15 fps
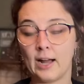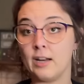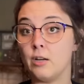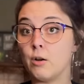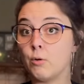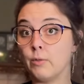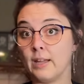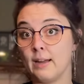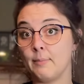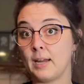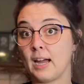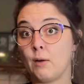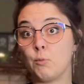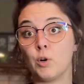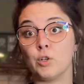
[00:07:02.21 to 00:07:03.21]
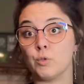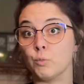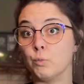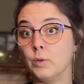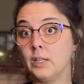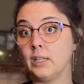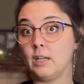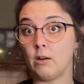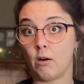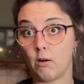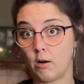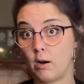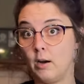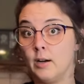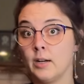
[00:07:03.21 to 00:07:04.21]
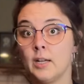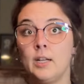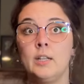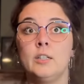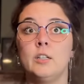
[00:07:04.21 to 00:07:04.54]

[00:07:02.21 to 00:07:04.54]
I know Lampcat worked really hard